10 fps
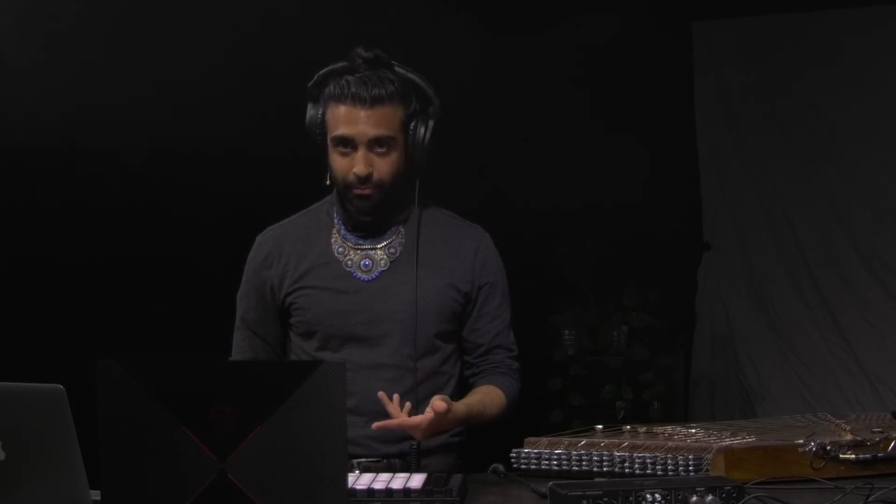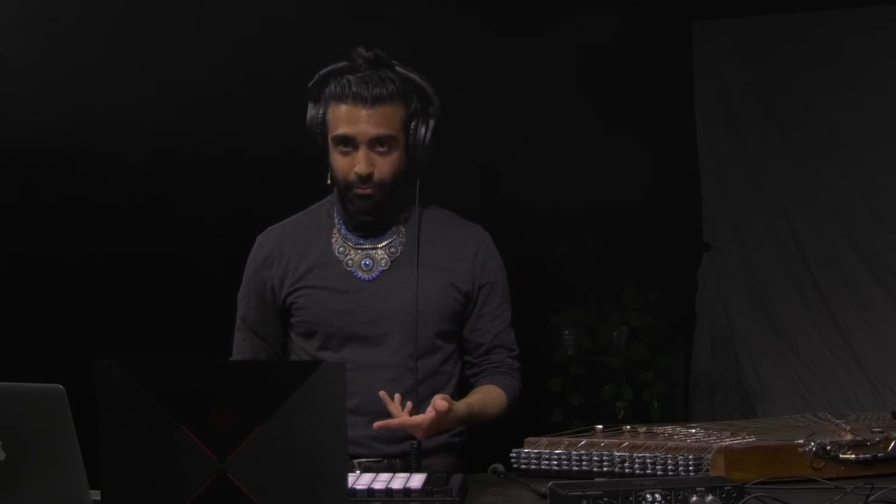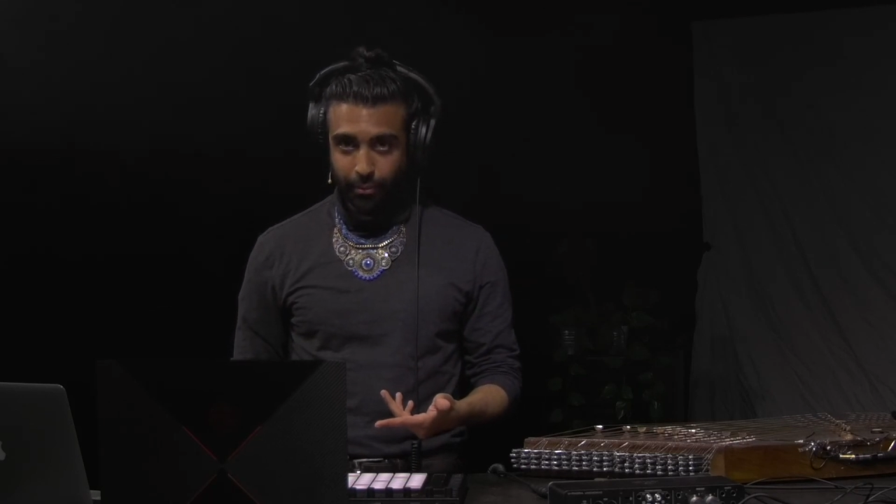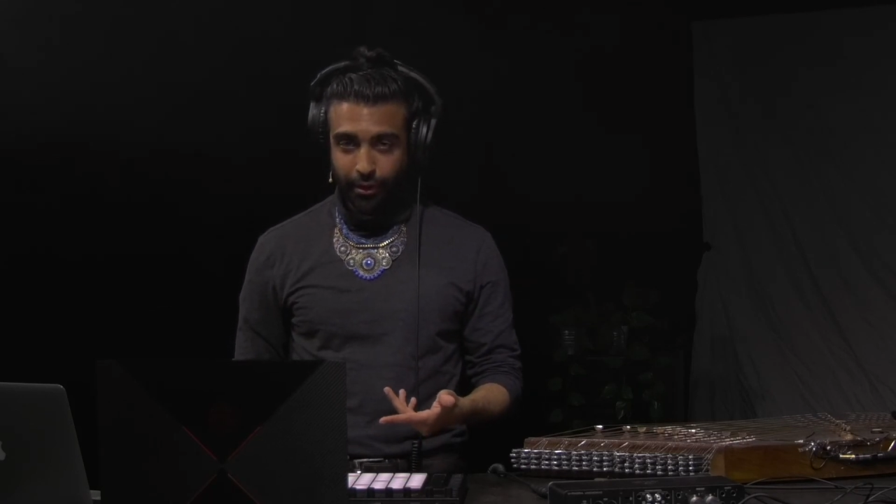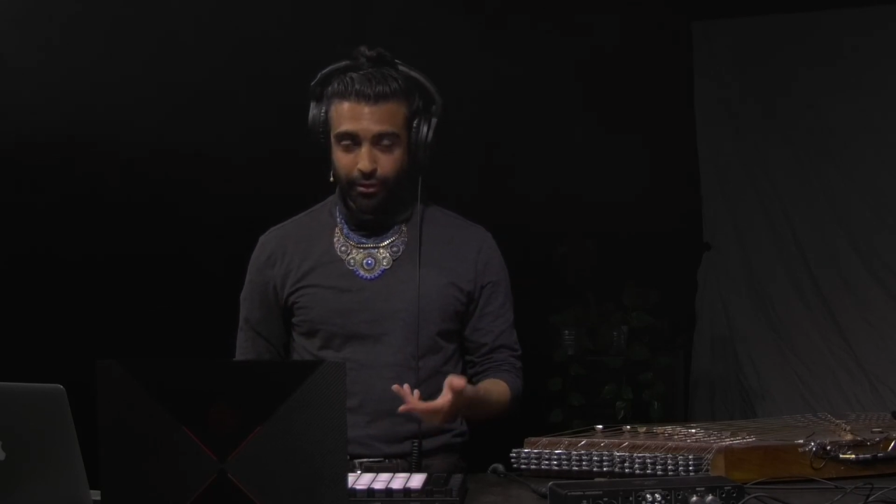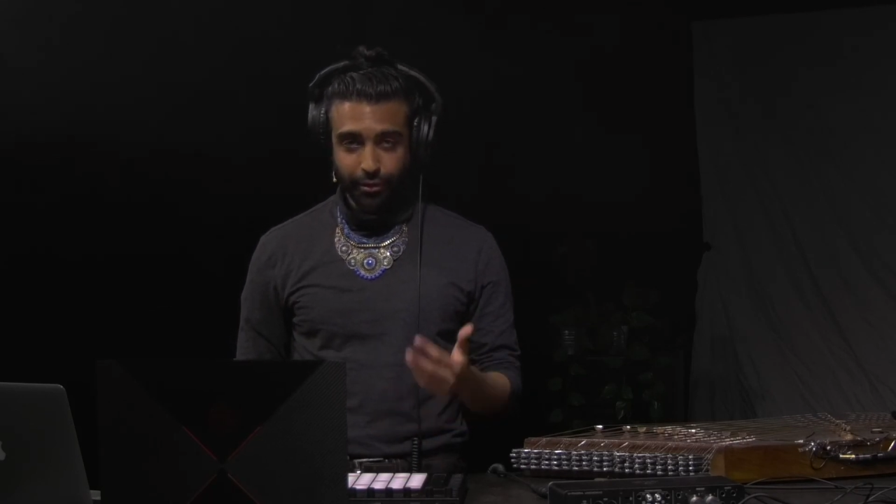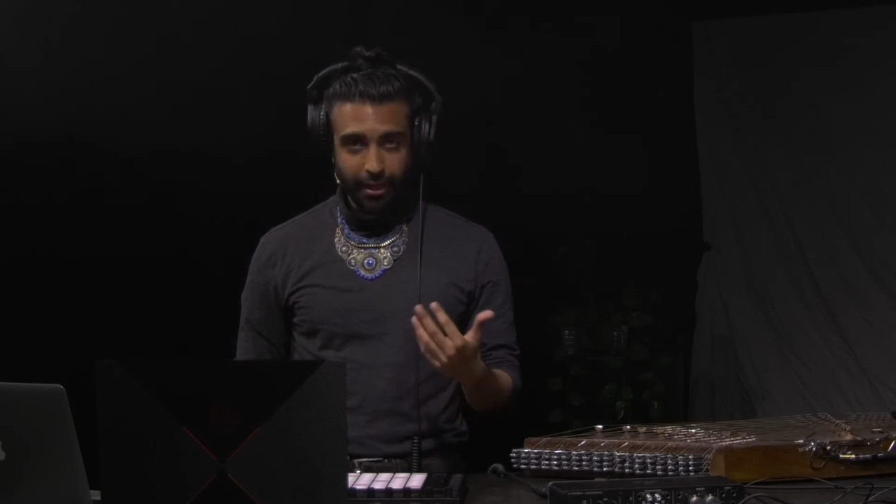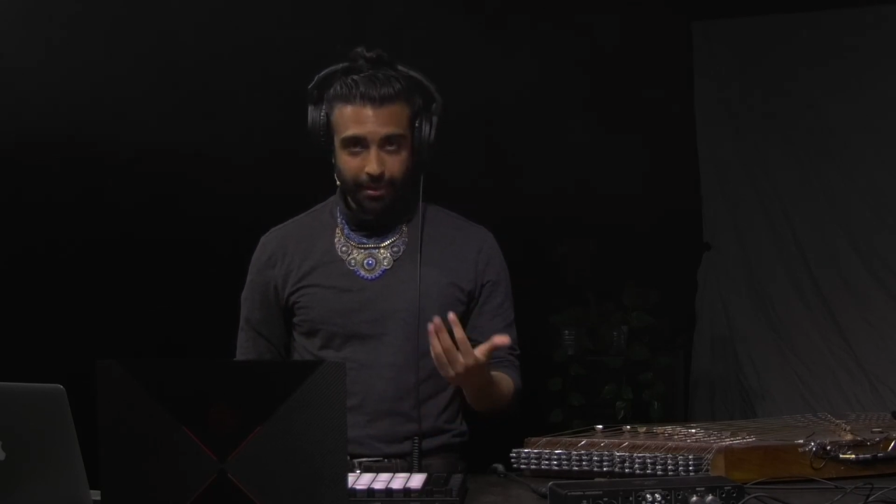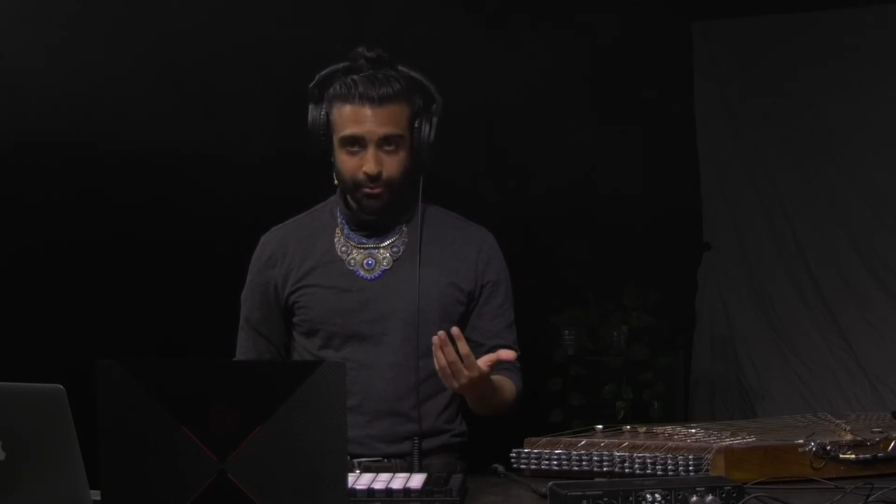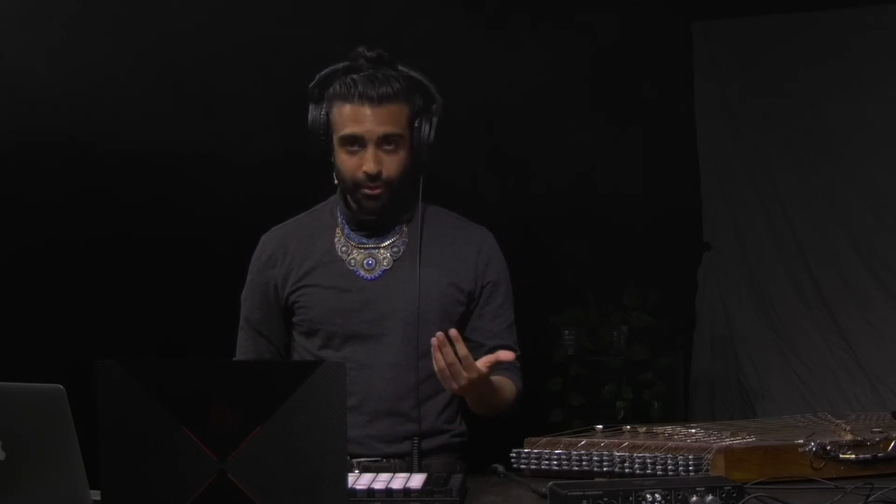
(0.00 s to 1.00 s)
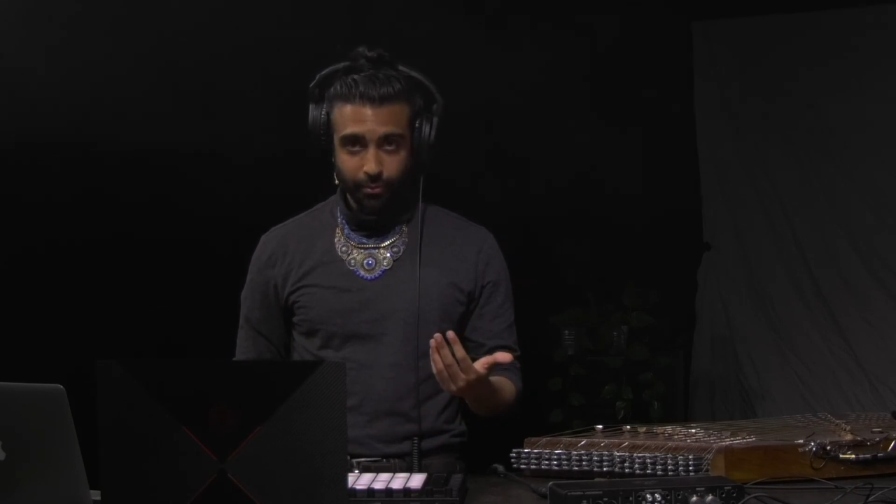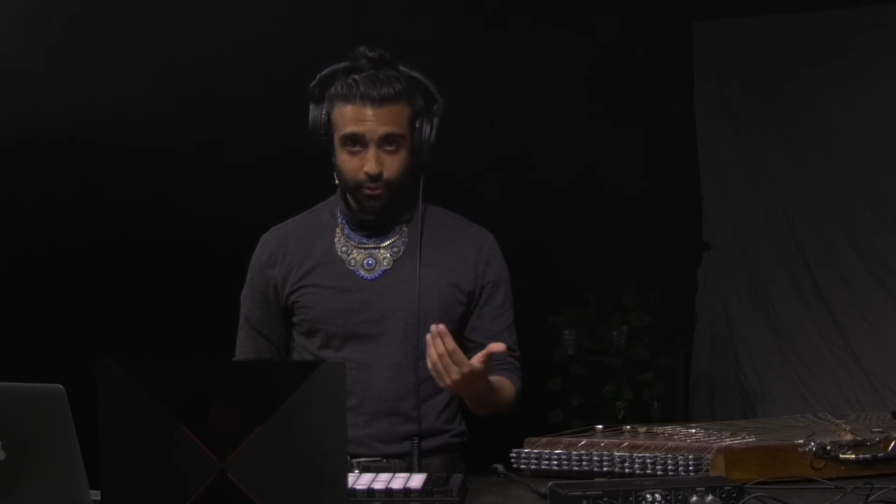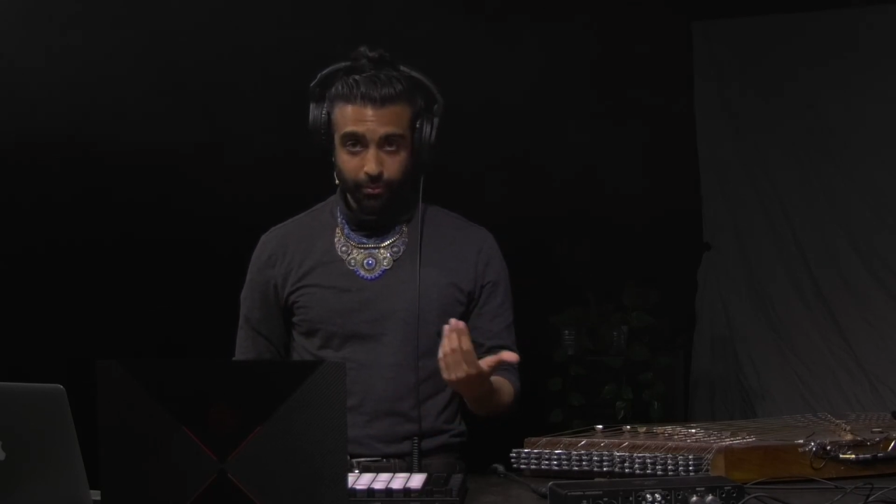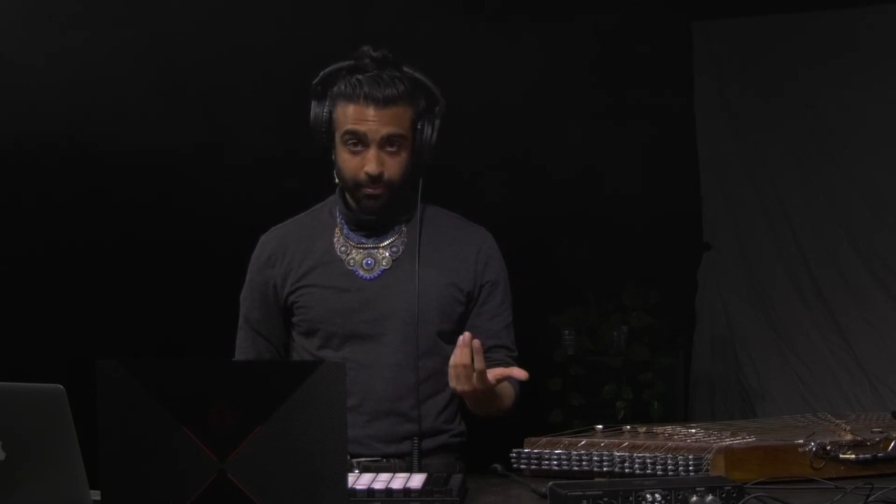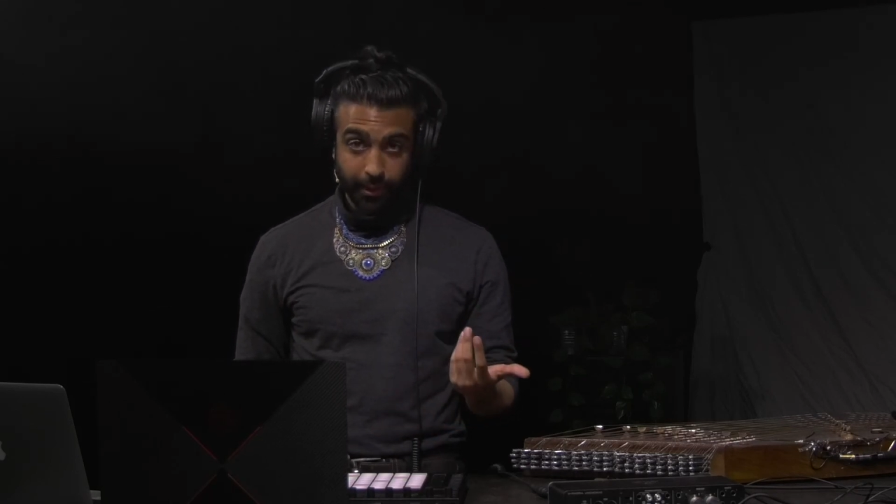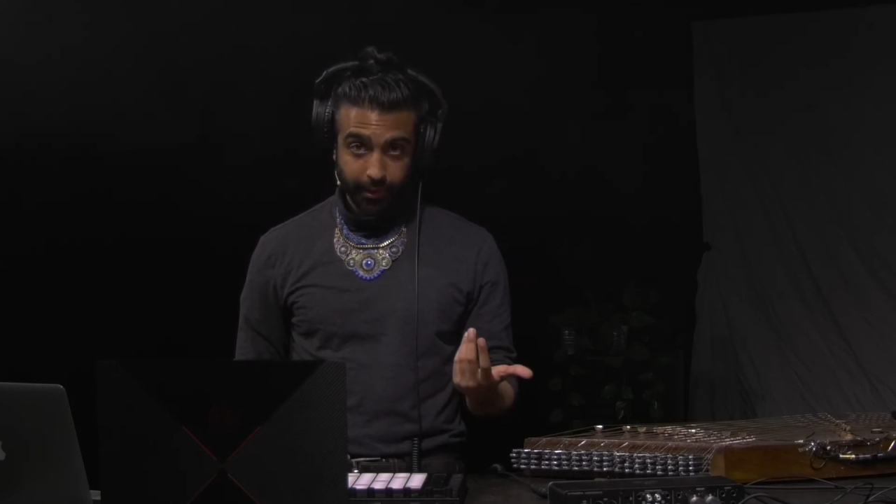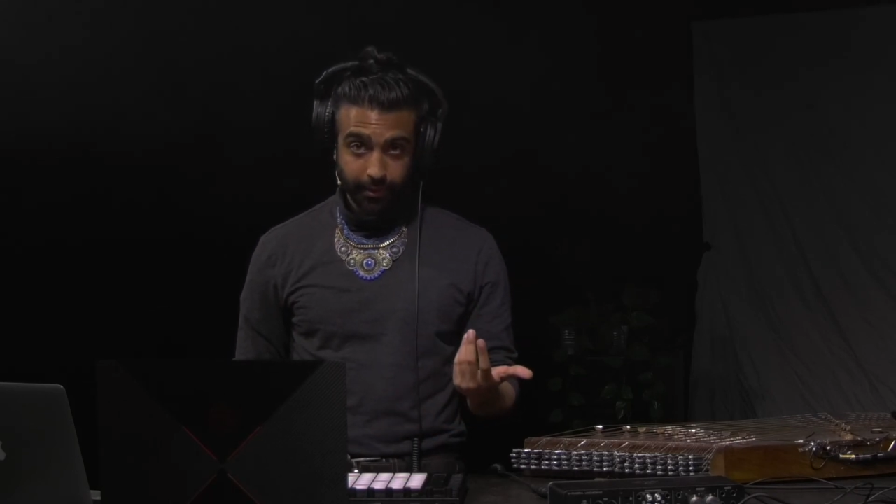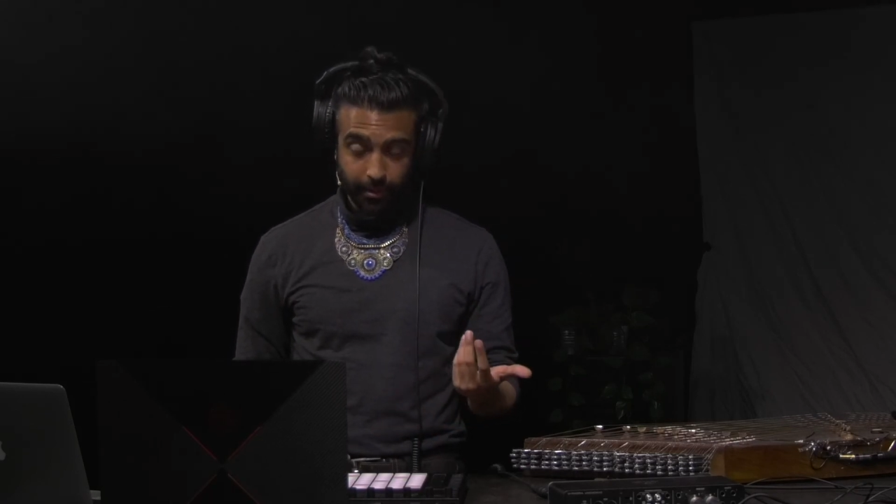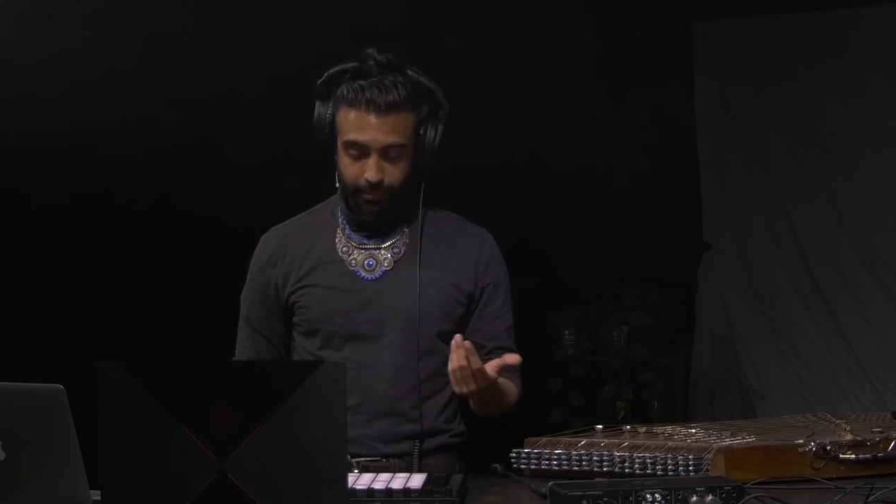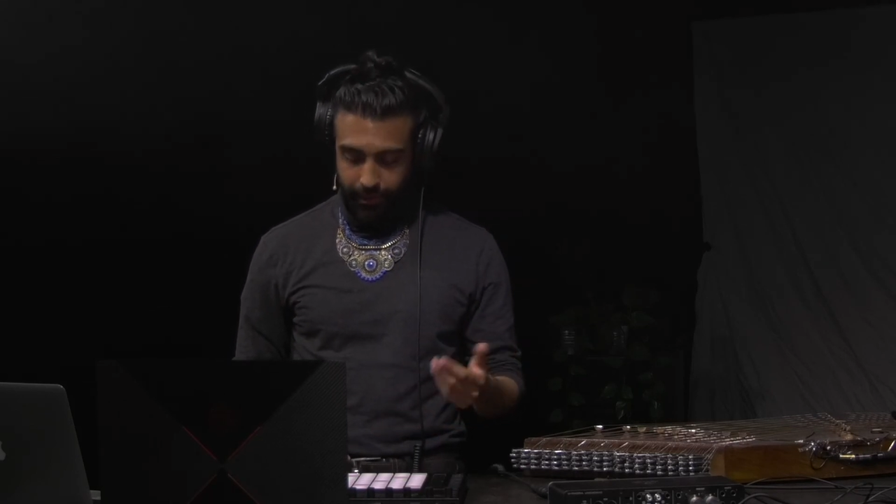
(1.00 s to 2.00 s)
because your laptop won't play
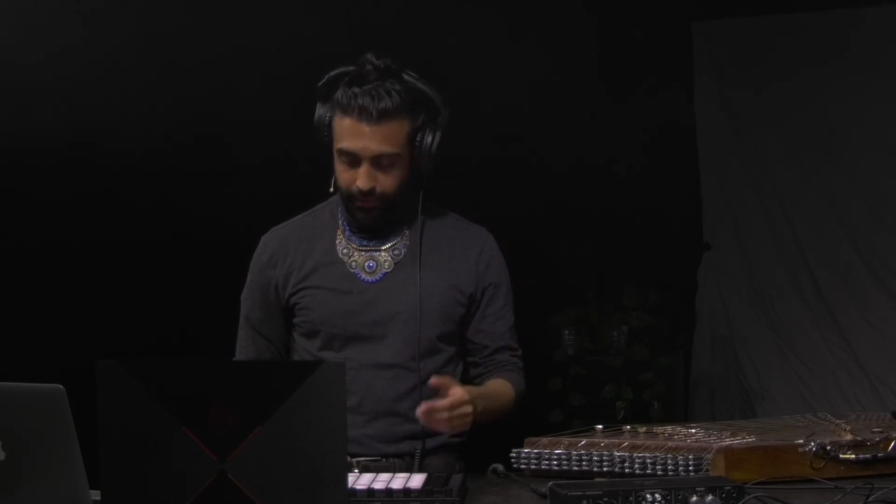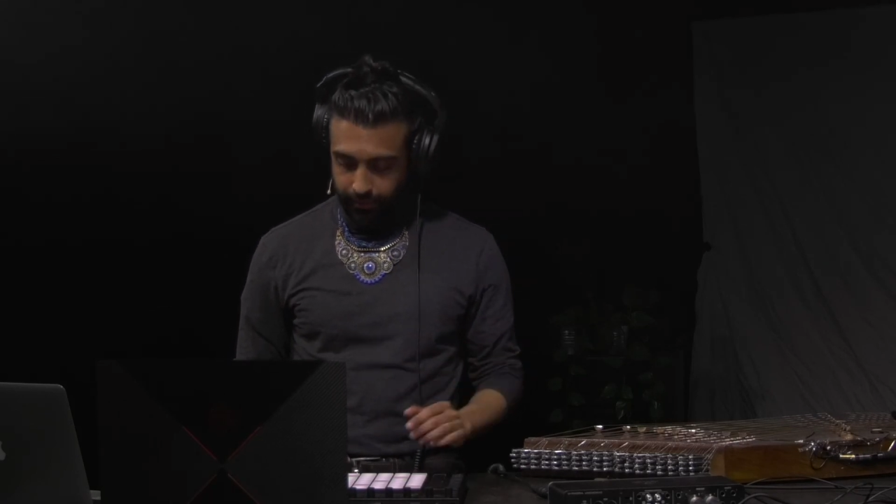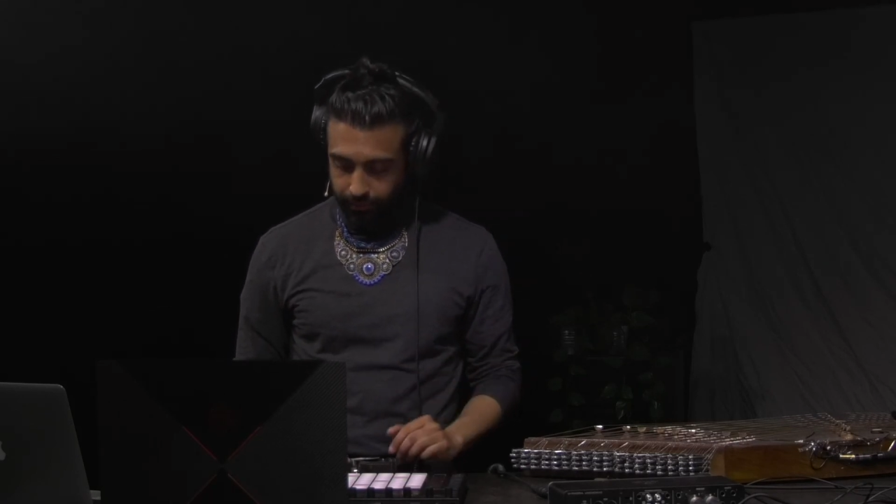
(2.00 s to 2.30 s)
sub bass.